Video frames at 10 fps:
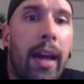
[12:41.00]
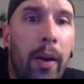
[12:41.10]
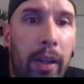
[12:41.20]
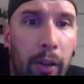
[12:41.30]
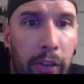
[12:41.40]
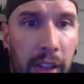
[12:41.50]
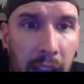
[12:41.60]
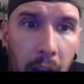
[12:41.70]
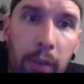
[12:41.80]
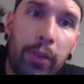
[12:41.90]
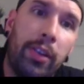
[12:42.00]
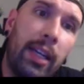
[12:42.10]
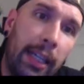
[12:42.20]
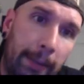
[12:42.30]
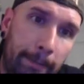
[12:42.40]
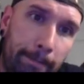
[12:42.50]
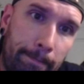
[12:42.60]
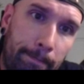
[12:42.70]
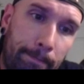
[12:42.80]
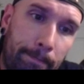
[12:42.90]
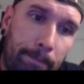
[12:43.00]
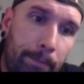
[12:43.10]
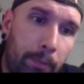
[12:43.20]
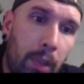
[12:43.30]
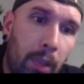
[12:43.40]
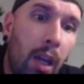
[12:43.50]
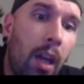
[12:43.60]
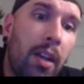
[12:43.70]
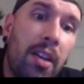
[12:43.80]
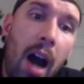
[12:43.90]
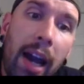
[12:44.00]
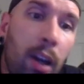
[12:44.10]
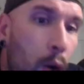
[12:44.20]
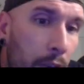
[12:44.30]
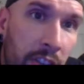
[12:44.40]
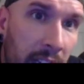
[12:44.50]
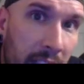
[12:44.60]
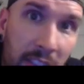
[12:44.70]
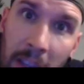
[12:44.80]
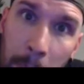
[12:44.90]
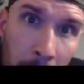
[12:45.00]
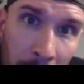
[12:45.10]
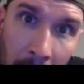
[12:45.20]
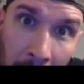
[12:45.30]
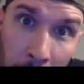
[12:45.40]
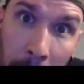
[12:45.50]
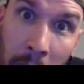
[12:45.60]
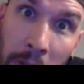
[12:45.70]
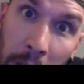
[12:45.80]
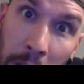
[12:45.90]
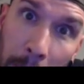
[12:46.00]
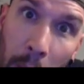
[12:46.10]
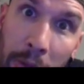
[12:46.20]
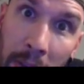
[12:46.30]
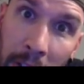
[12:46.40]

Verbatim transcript: Now here's the other thing. 9 over 6 simplifies because they're both